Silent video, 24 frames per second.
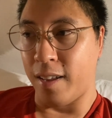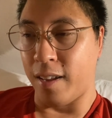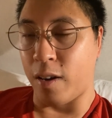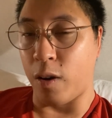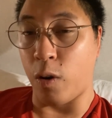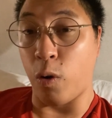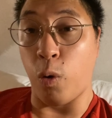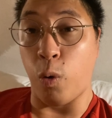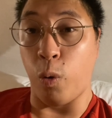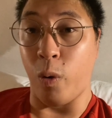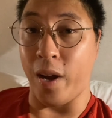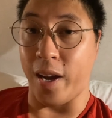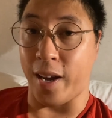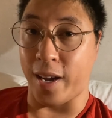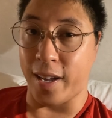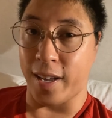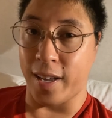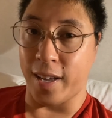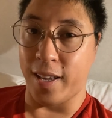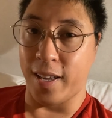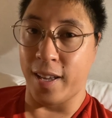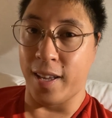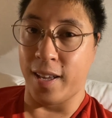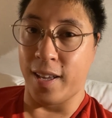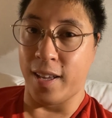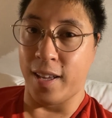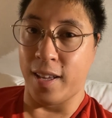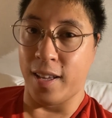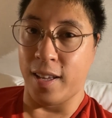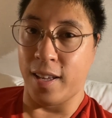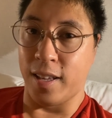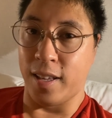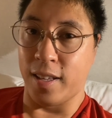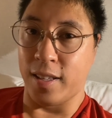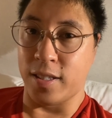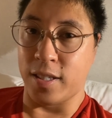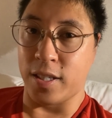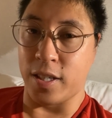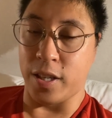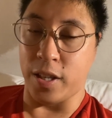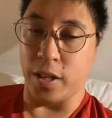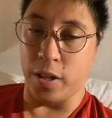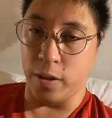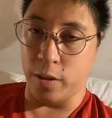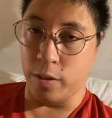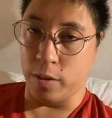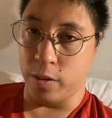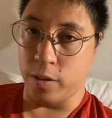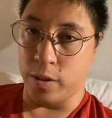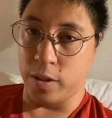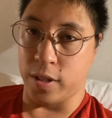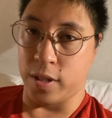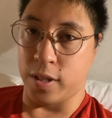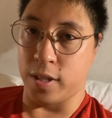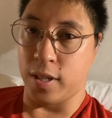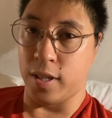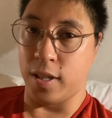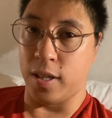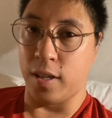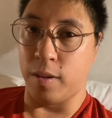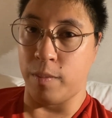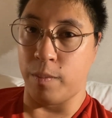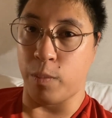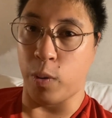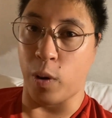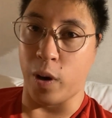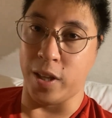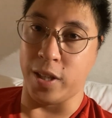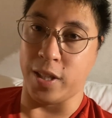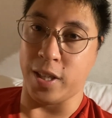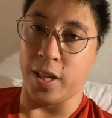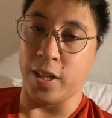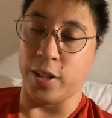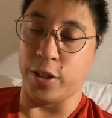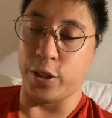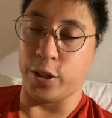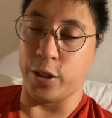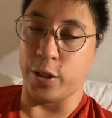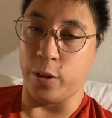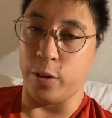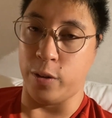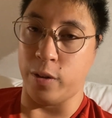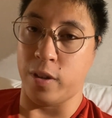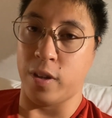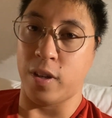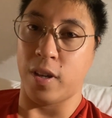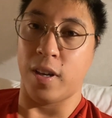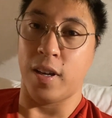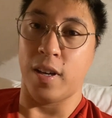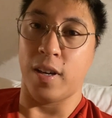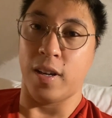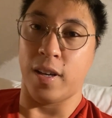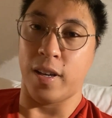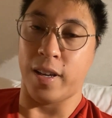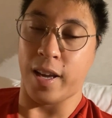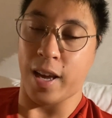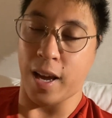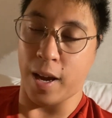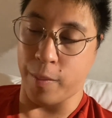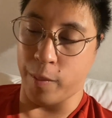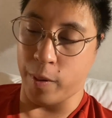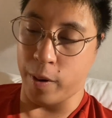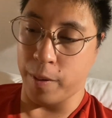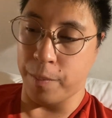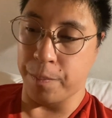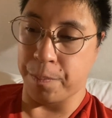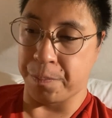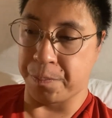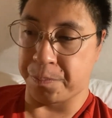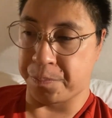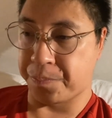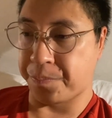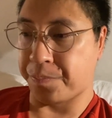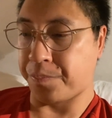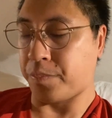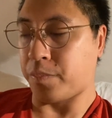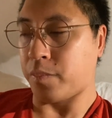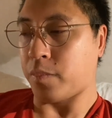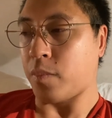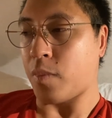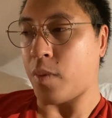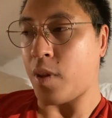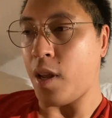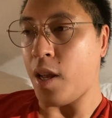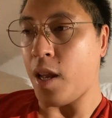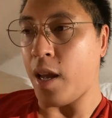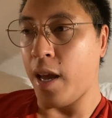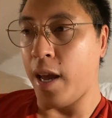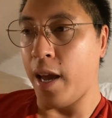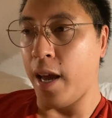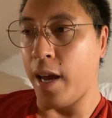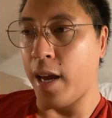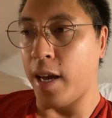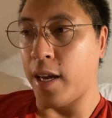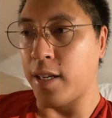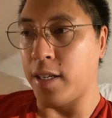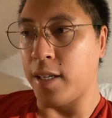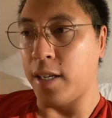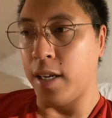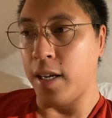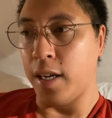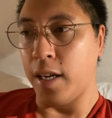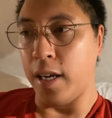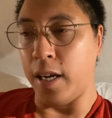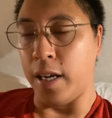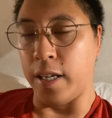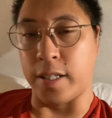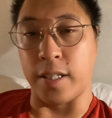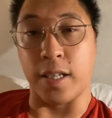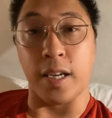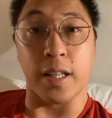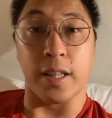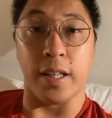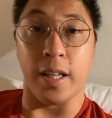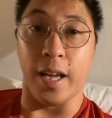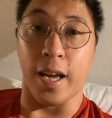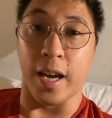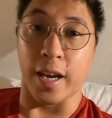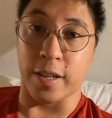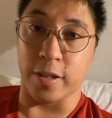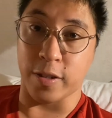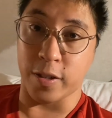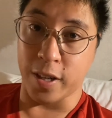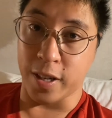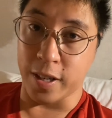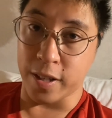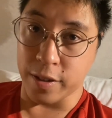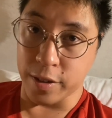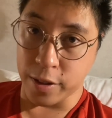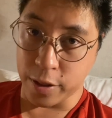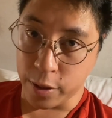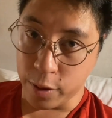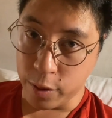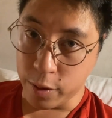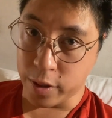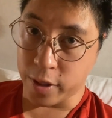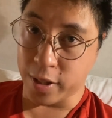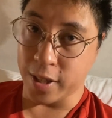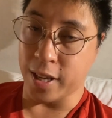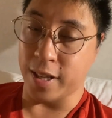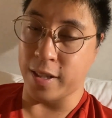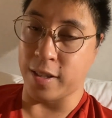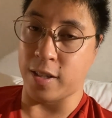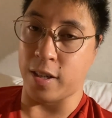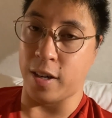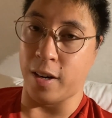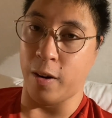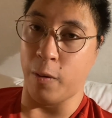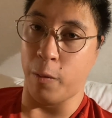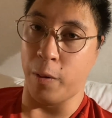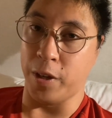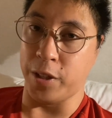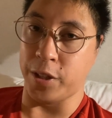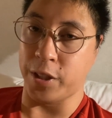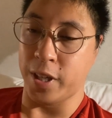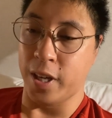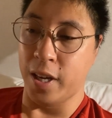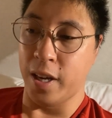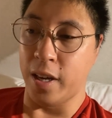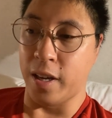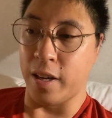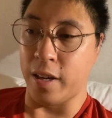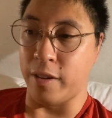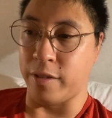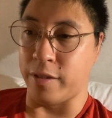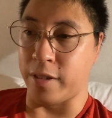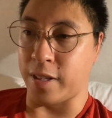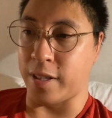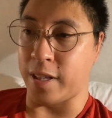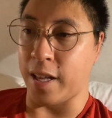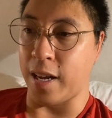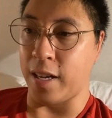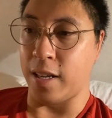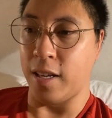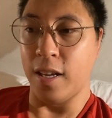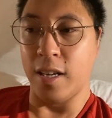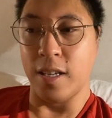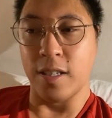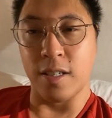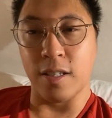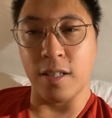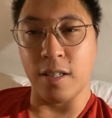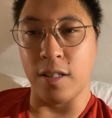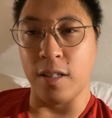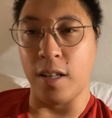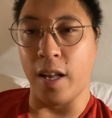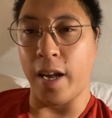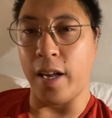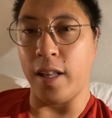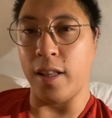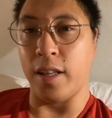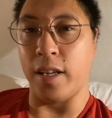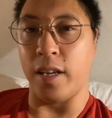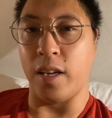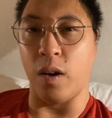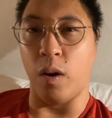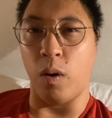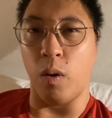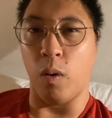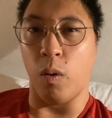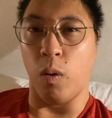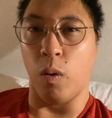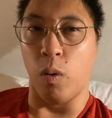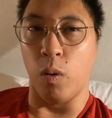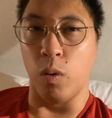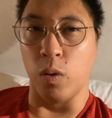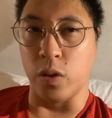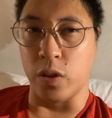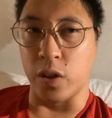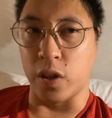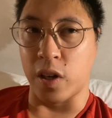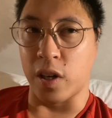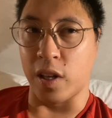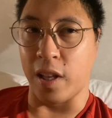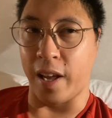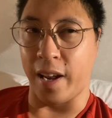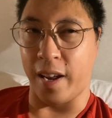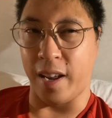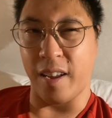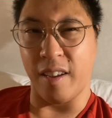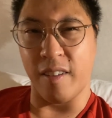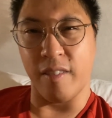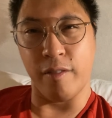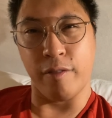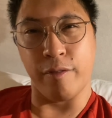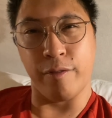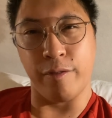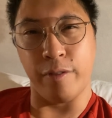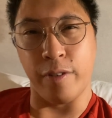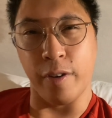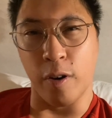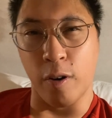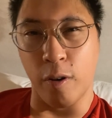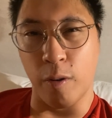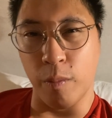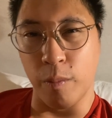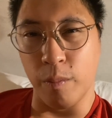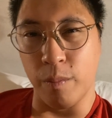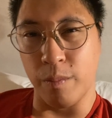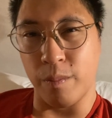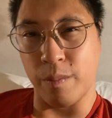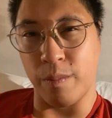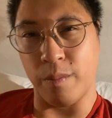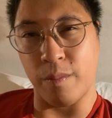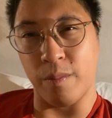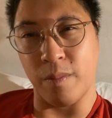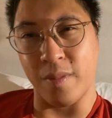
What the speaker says: quick to use point and shoot camera. And it's got the X-Trans 2 sensor, which gives it that slightly older, like film,